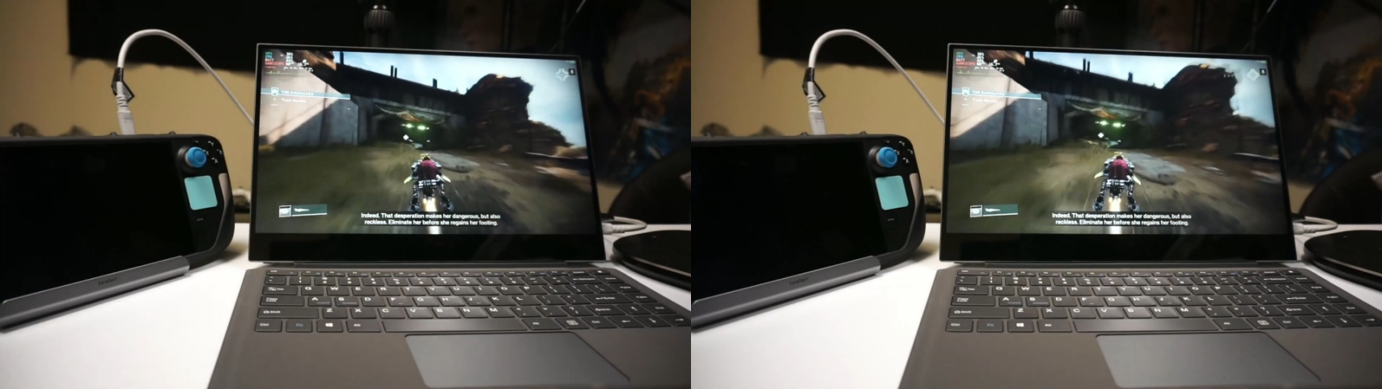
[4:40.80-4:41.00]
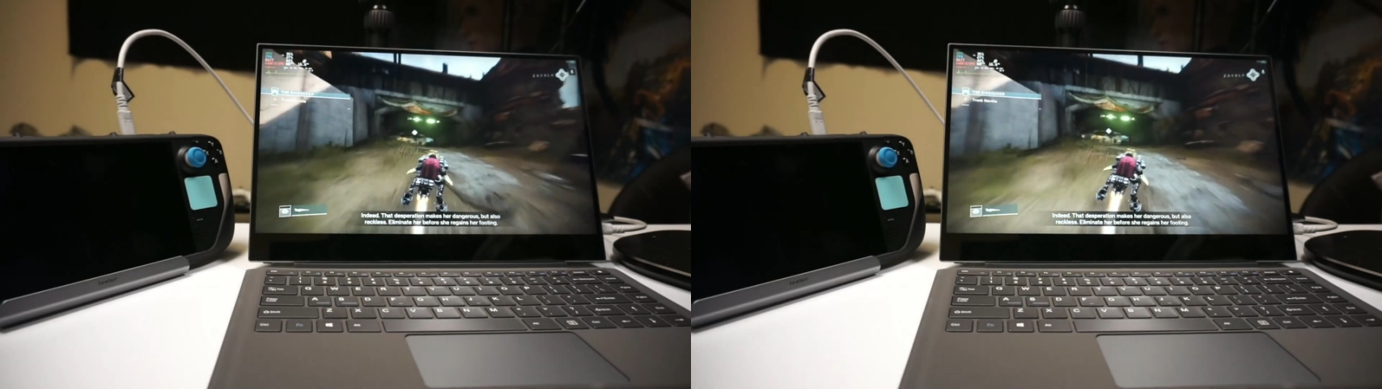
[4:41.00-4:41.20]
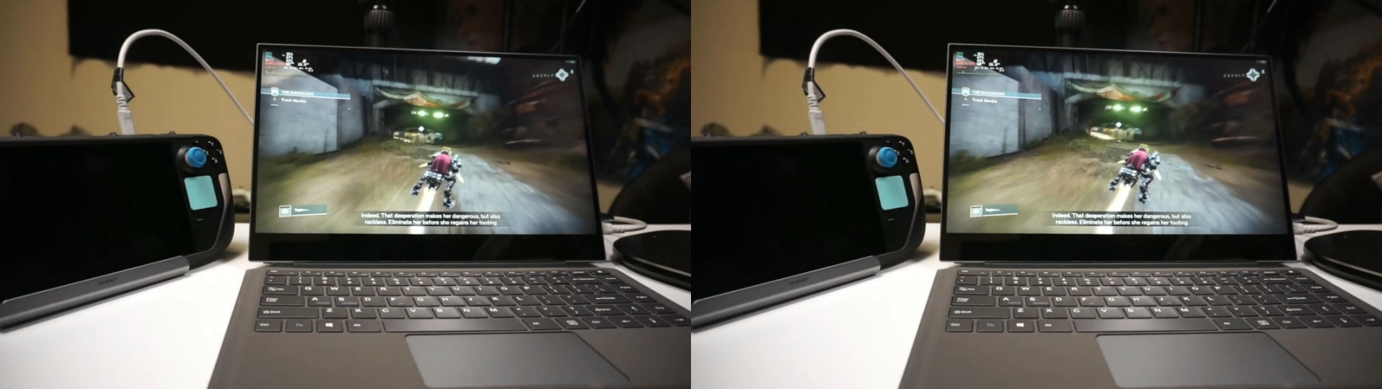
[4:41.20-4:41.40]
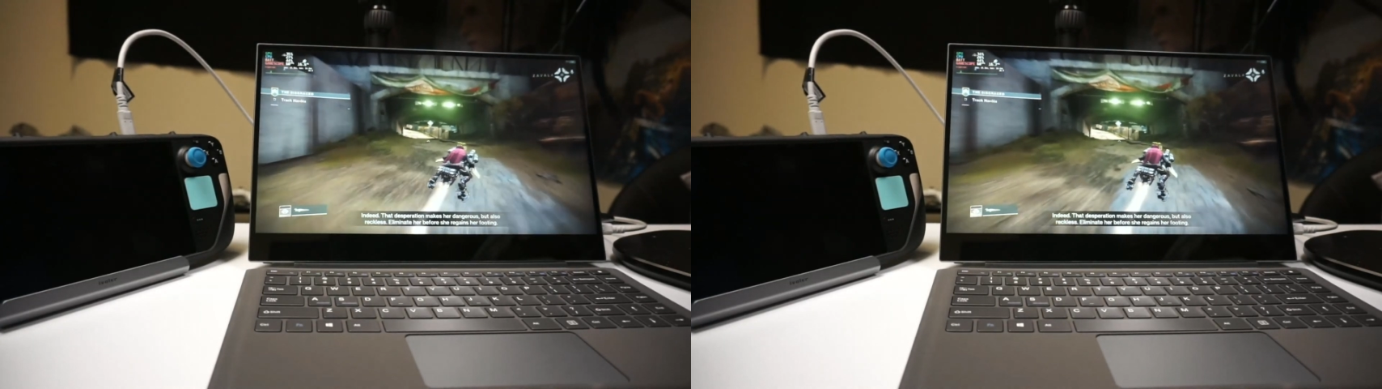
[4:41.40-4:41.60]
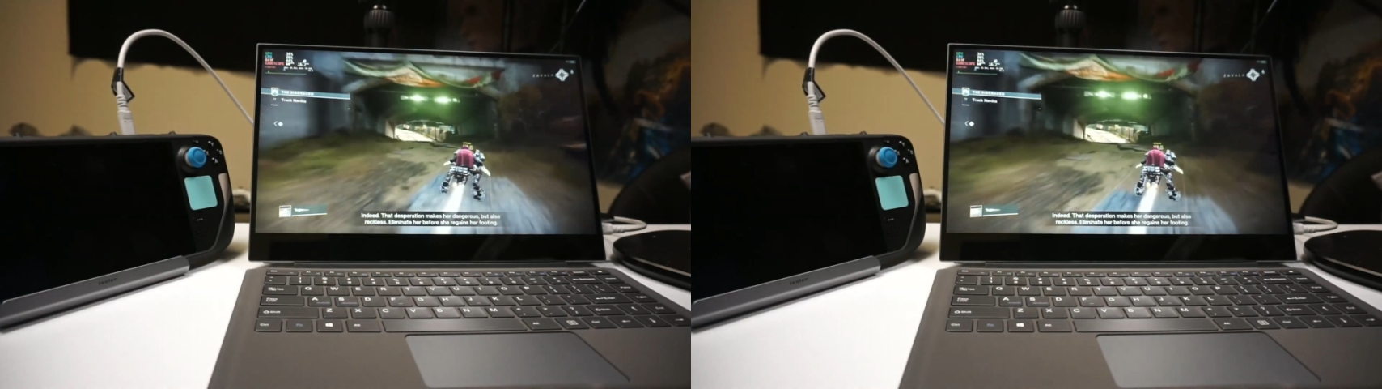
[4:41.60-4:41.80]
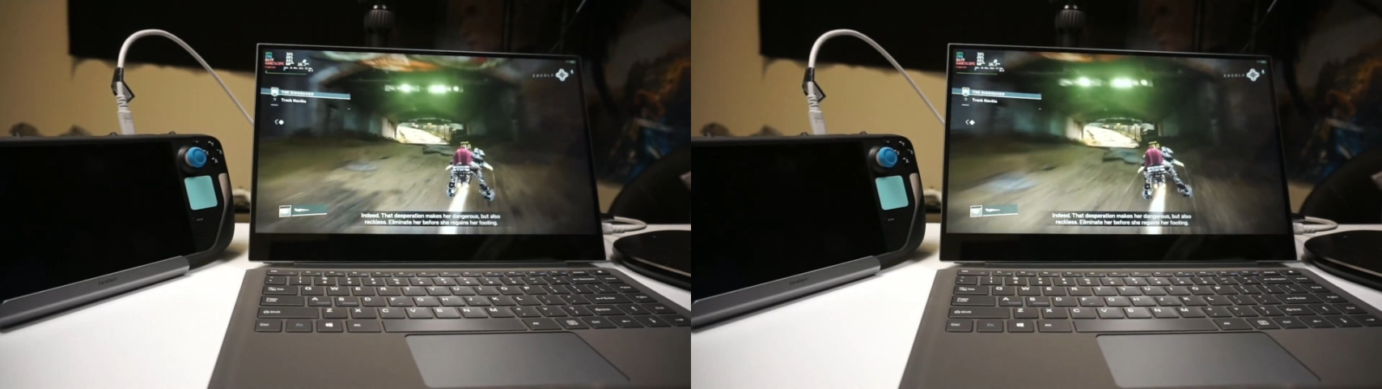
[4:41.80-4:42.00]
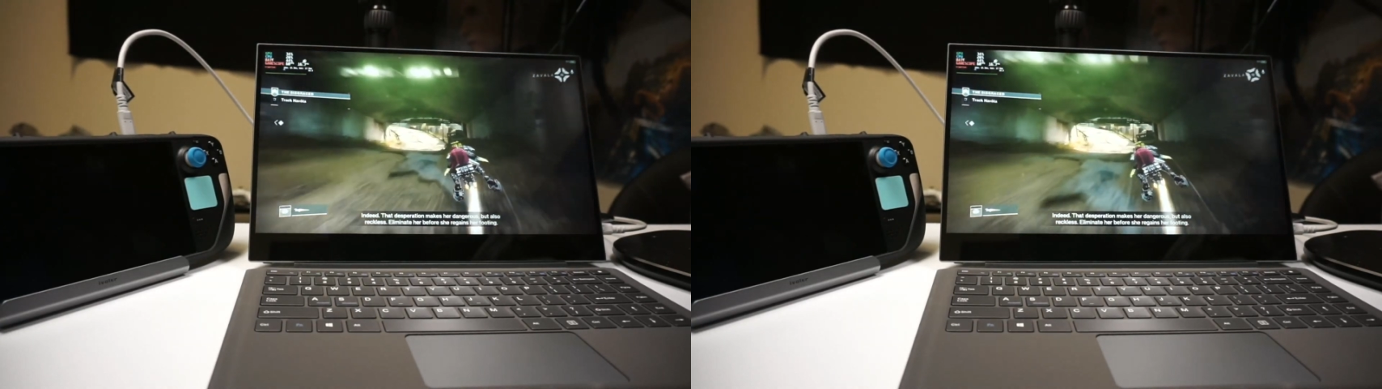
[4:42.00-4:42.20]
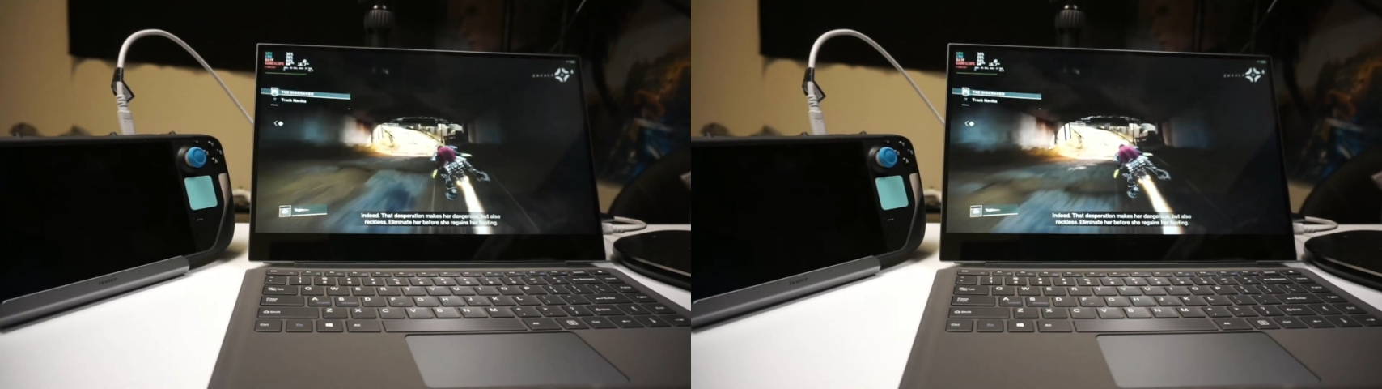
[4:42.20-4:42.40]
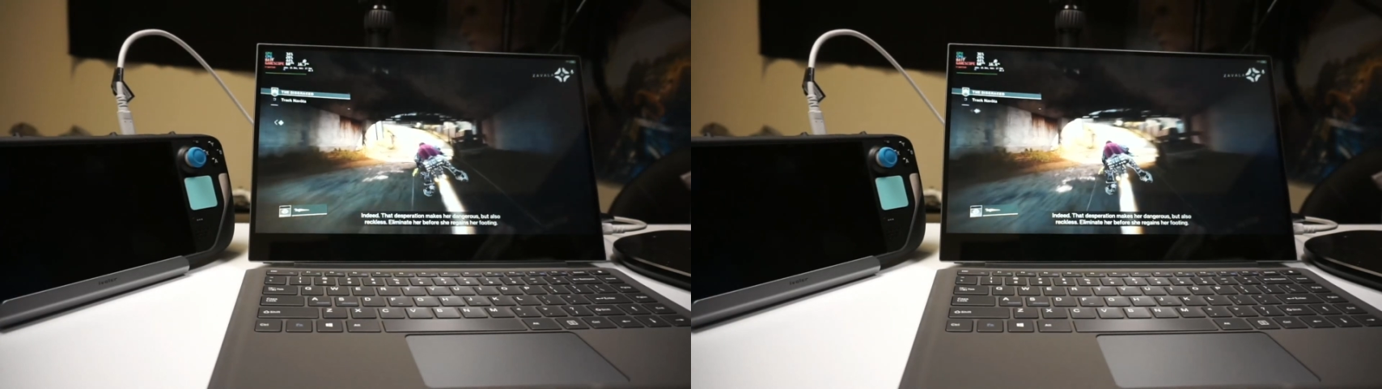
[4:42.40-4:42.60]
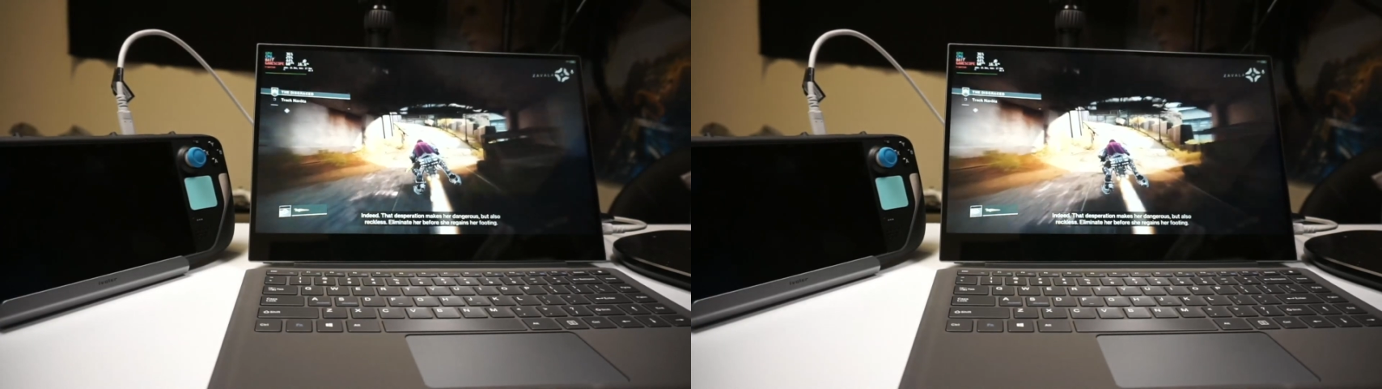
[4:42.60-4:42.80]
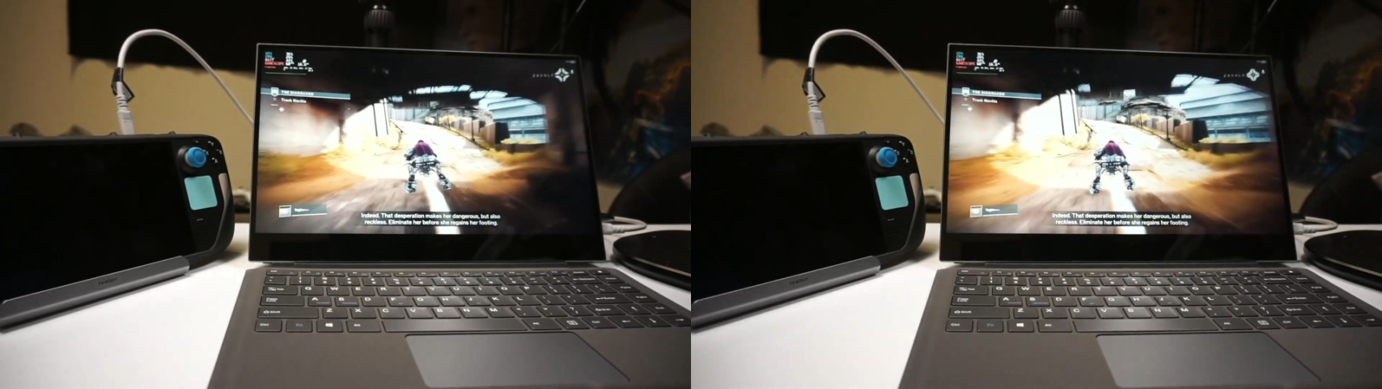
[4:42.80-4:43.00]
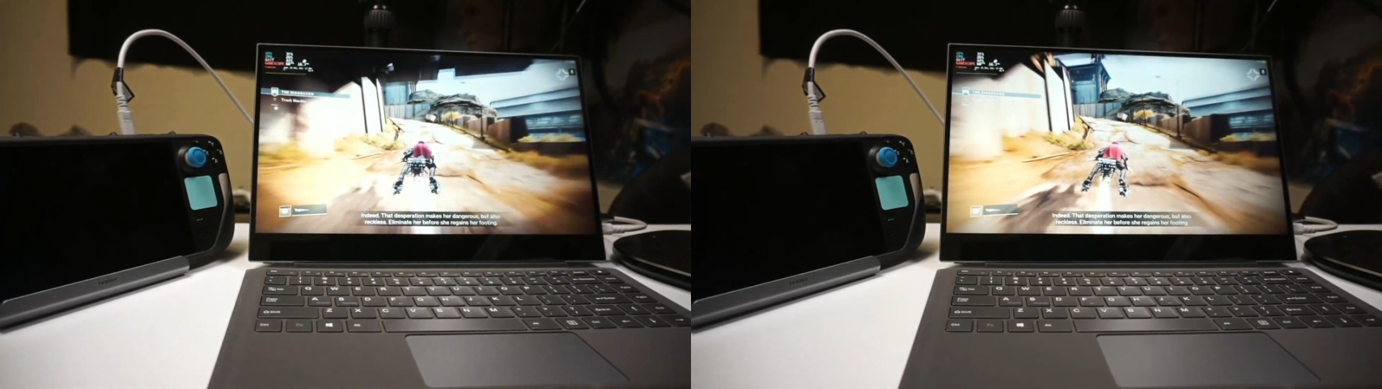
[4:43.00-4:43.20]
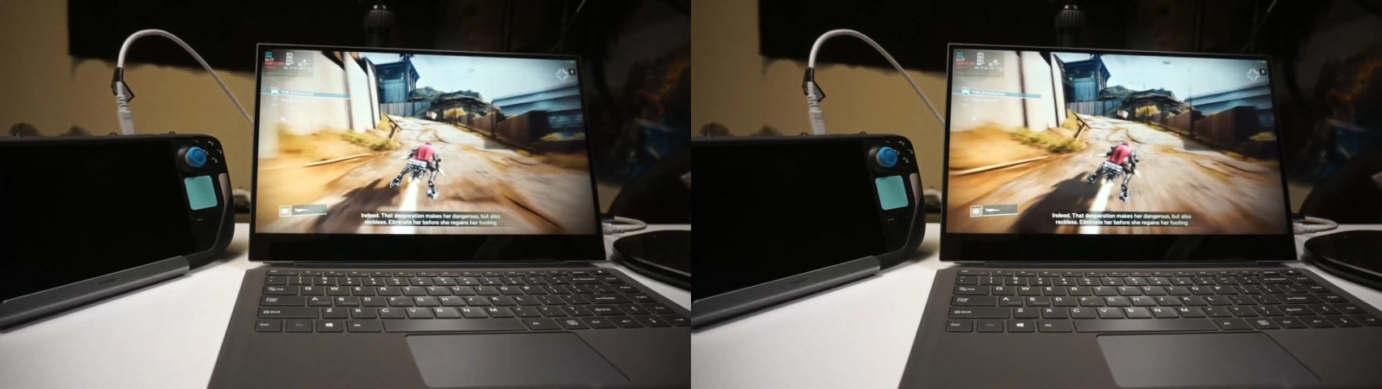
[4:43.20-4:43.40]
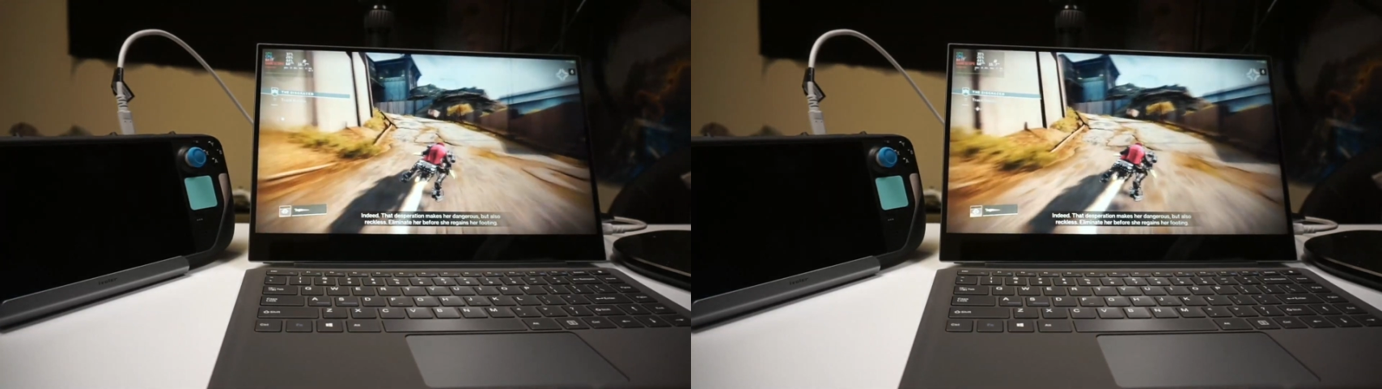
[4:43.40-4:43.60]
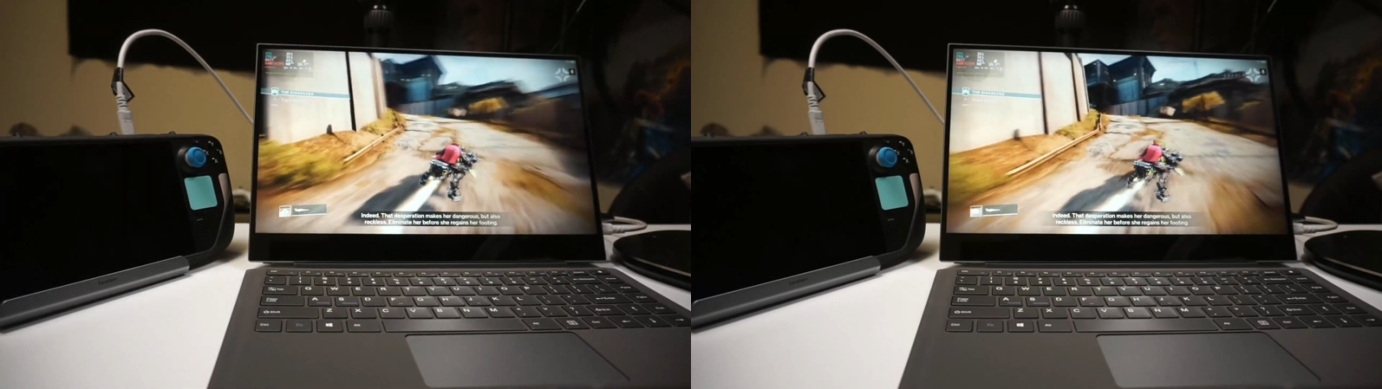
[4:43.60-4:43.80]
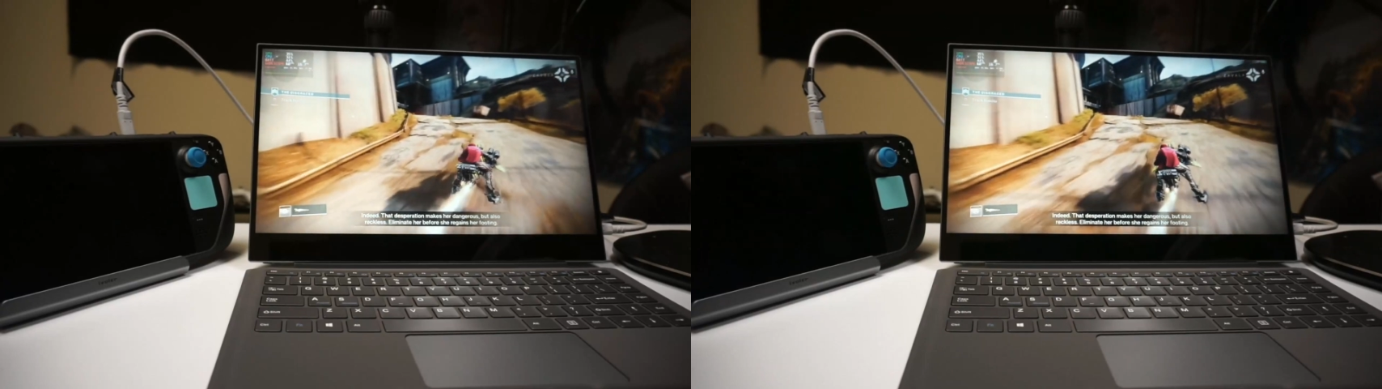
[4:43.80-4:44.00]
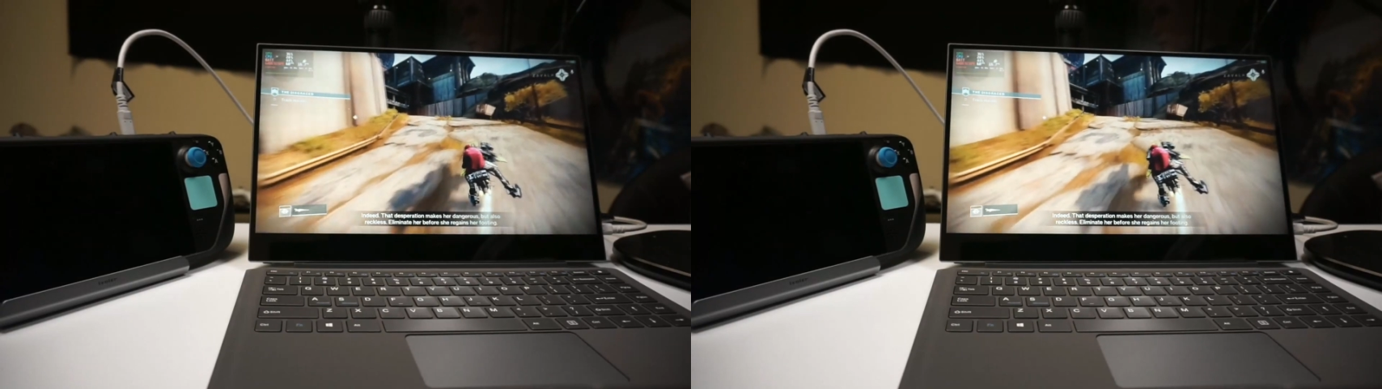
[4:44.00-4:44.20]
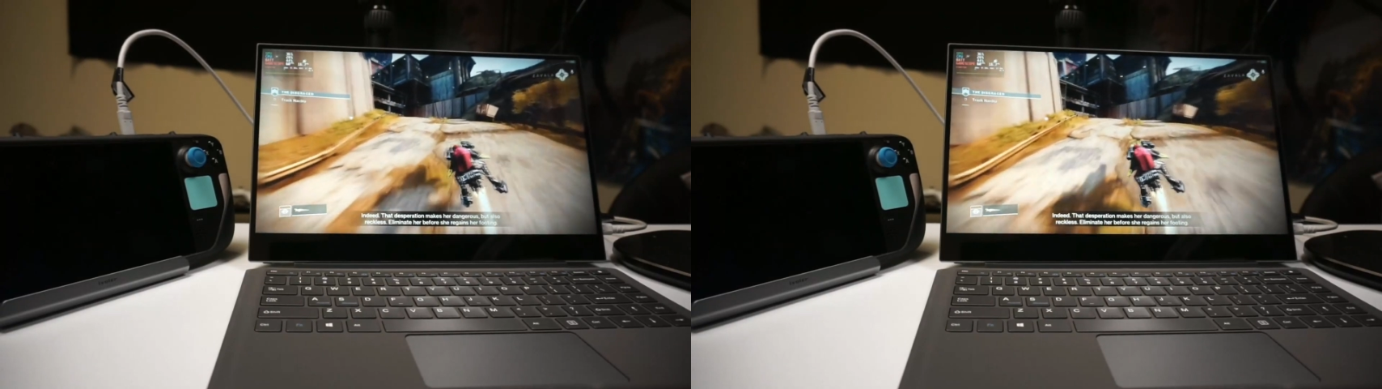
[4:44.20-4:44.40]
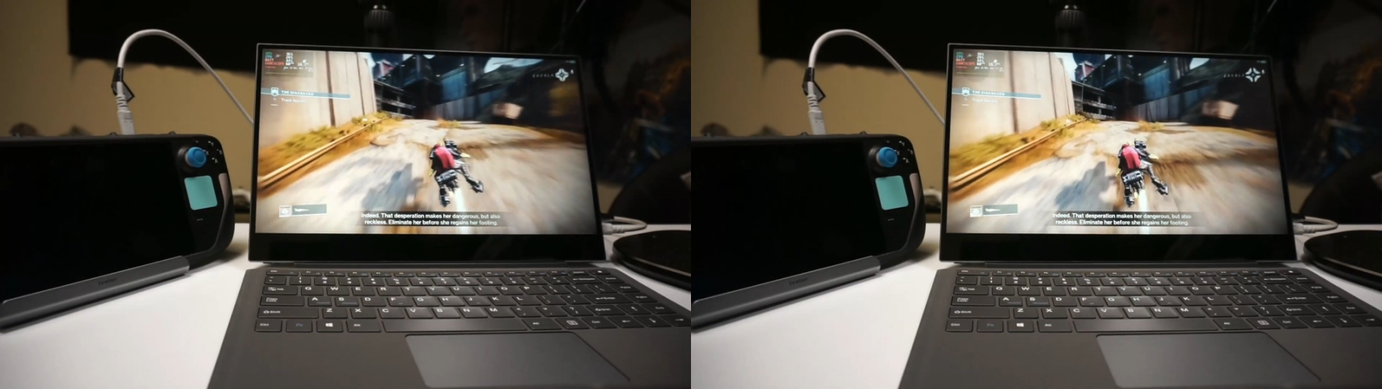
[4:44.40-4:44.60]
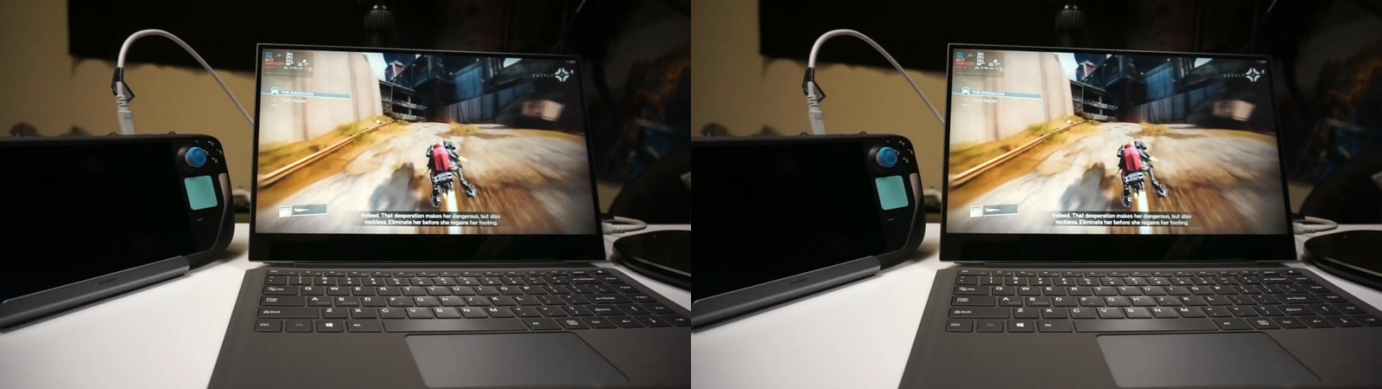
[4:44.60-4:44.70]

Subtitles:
(no speaker visible)